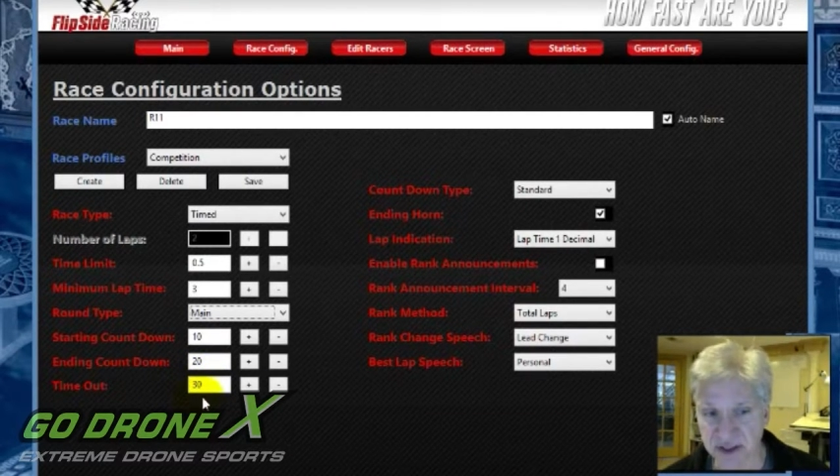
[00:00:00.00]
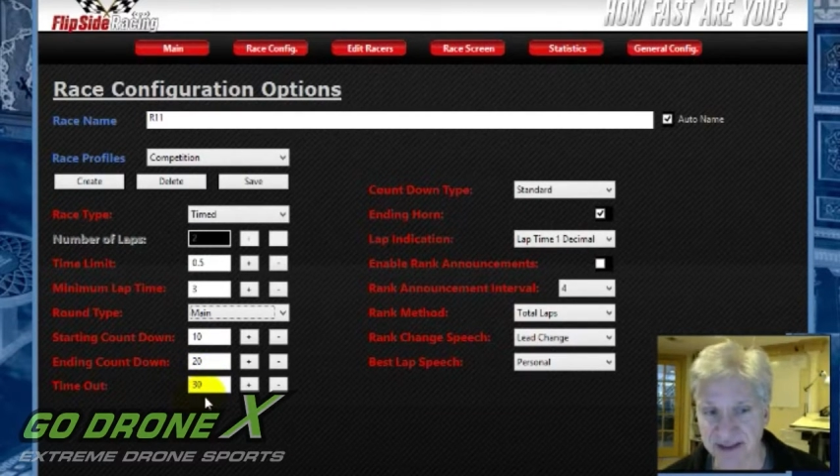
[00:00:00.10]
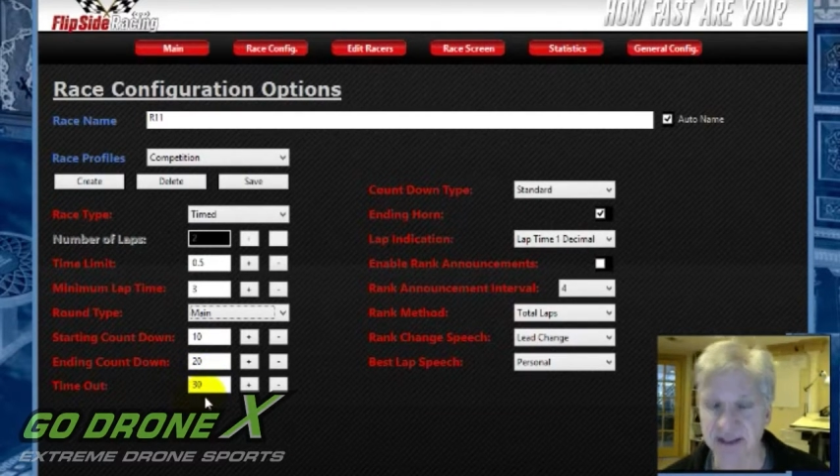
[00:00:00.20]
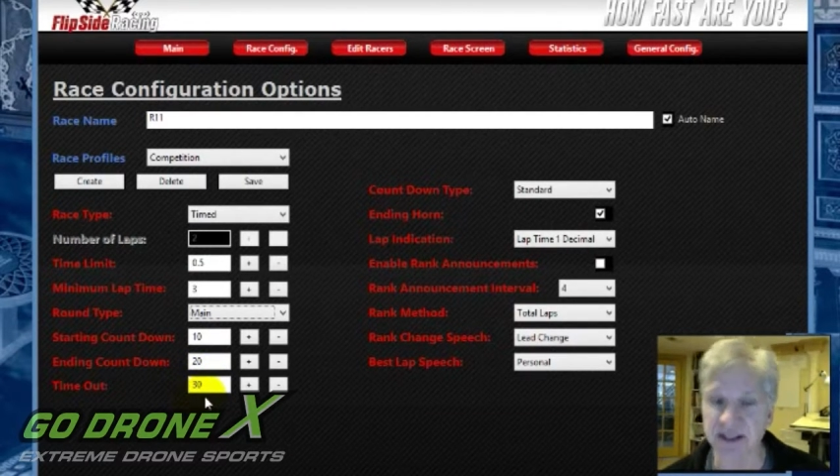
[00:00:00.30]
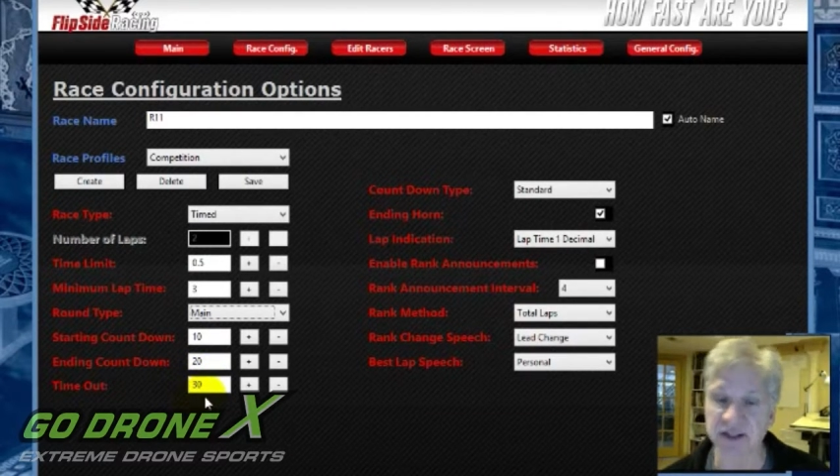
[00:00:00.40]
is
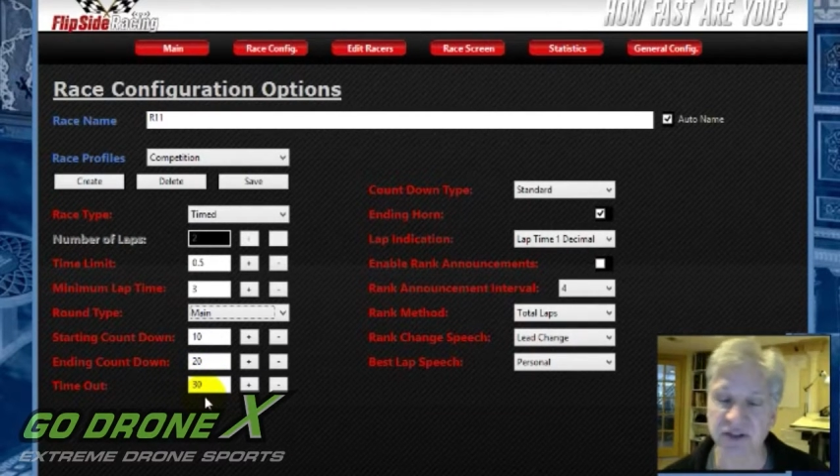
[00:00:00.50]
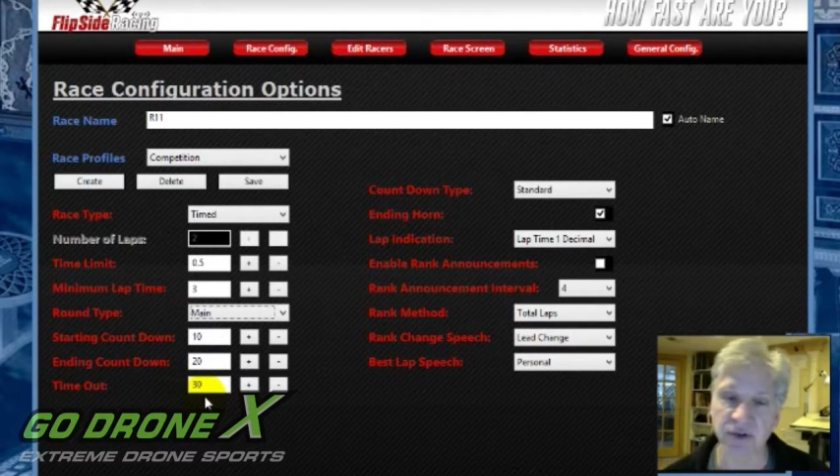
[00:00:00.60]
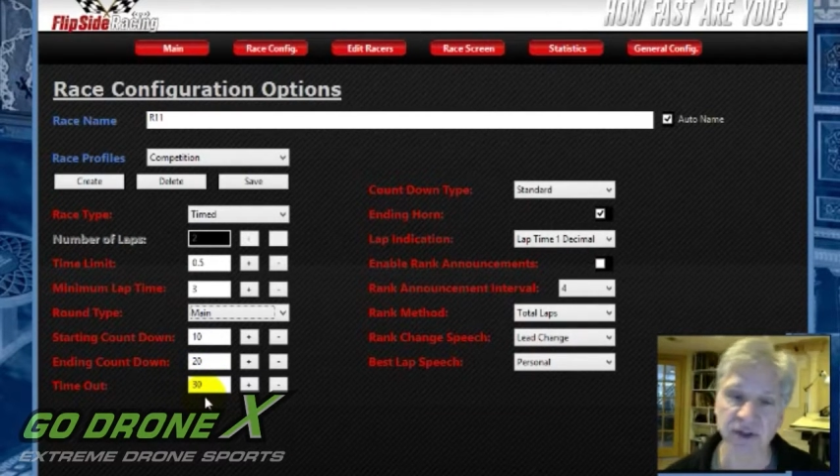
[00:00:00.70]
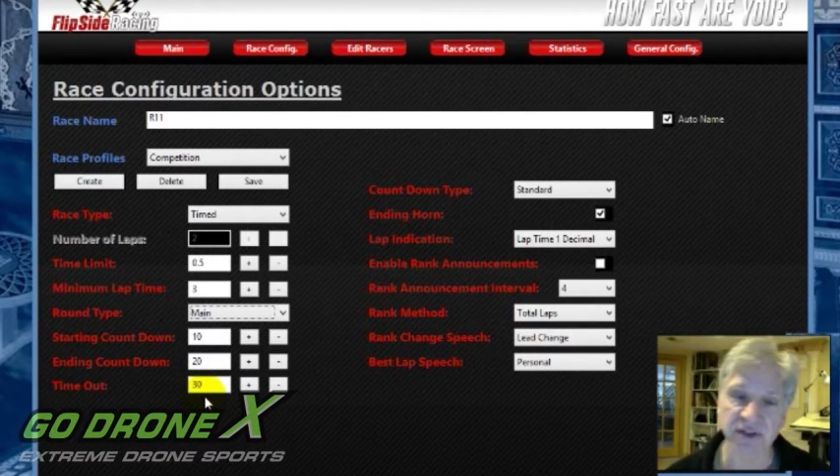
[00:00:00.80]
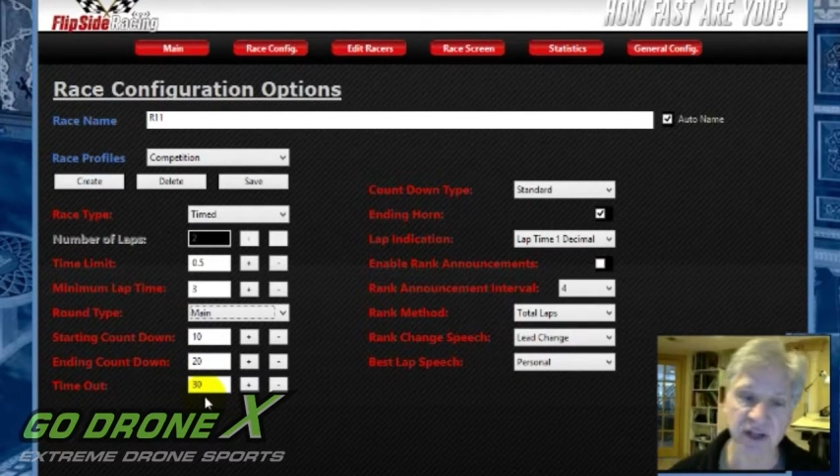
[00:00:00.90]
done at
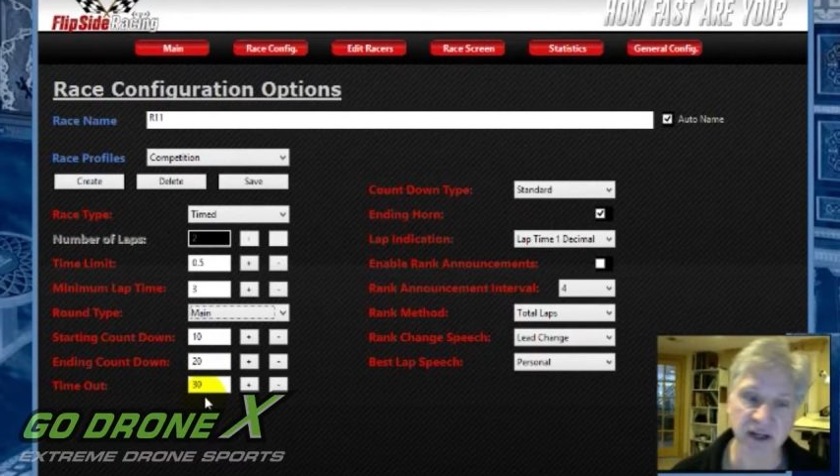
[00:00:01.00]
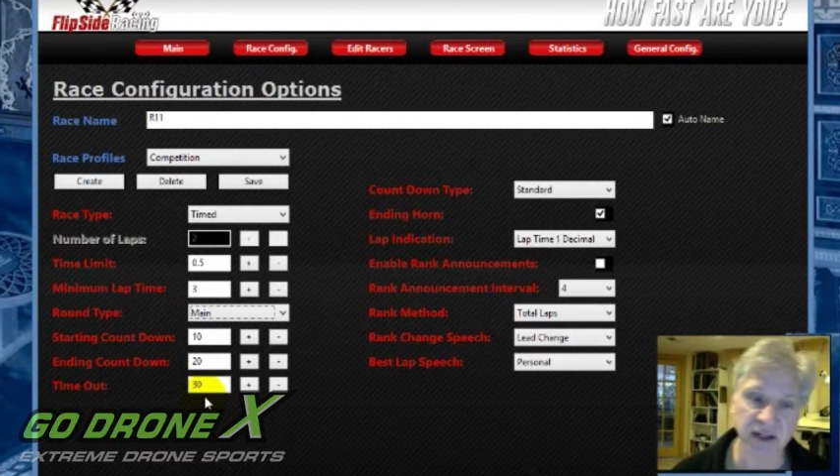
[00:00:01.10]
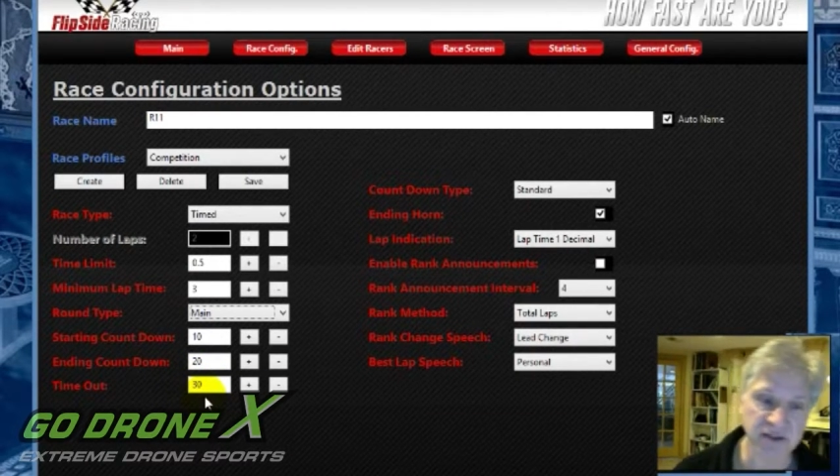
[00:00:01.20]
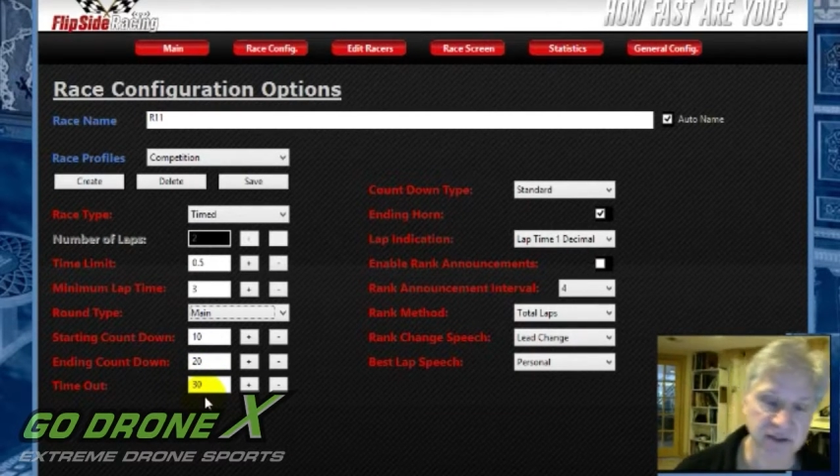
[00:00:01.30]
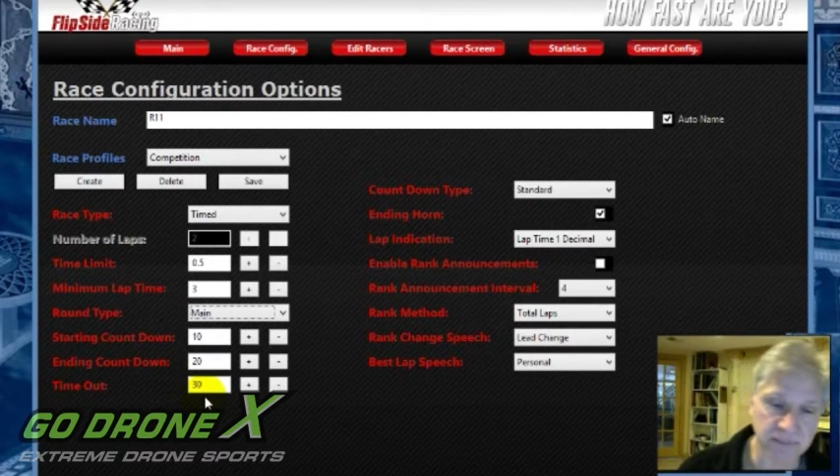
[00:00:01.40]
least 30
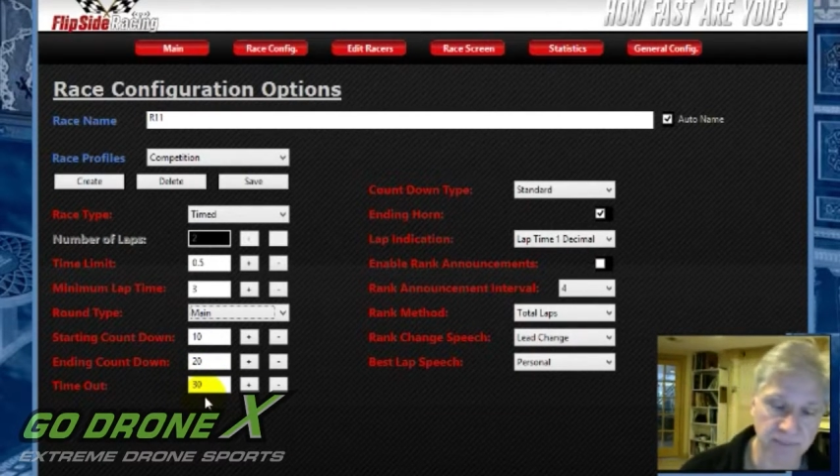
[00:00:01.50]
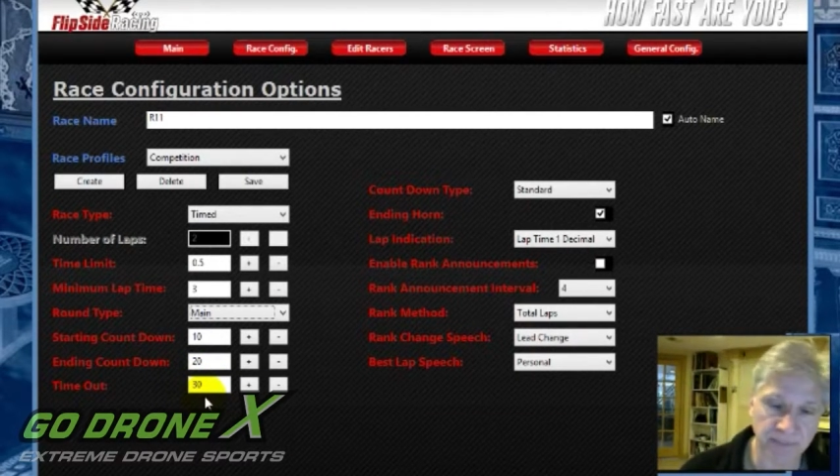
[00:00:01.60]
seconds.